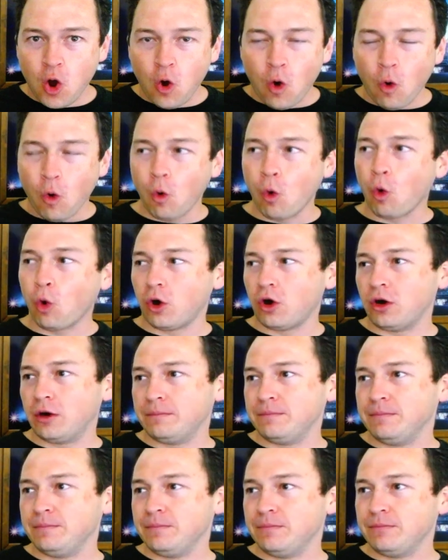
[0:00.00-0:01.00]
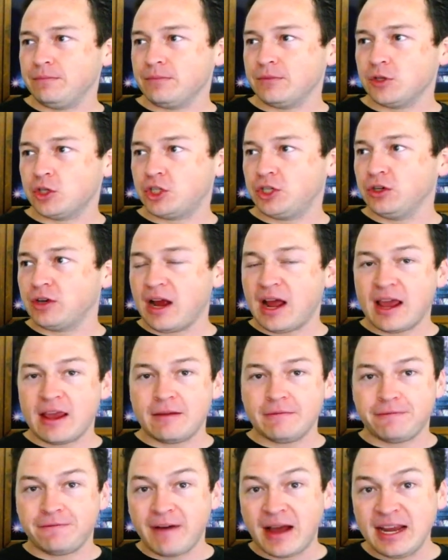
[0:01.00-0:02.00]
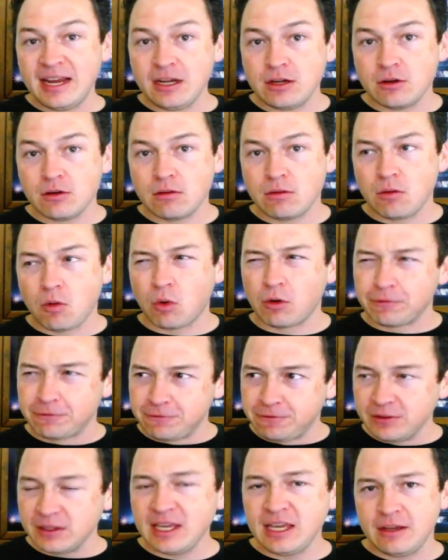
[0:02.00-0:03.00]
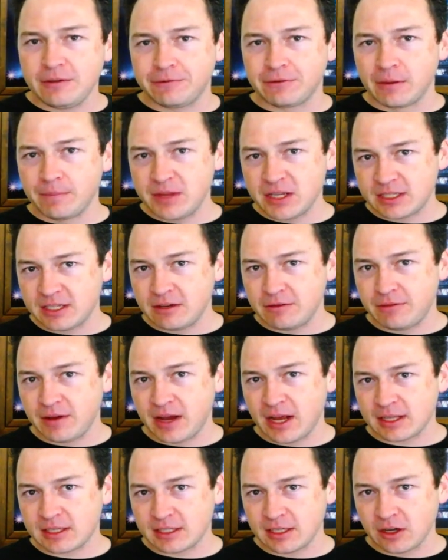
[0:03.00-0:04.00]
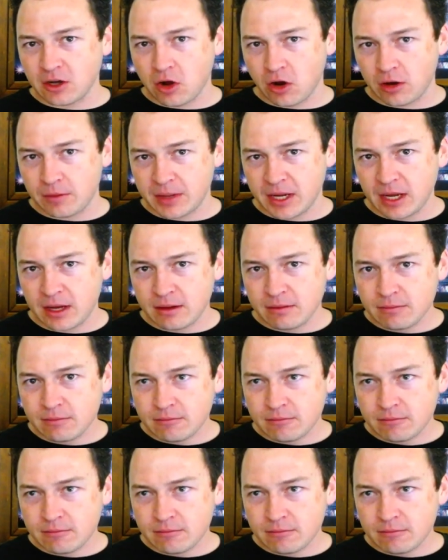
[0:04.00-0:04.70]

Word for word: Or should I fight or flee from this advancing army?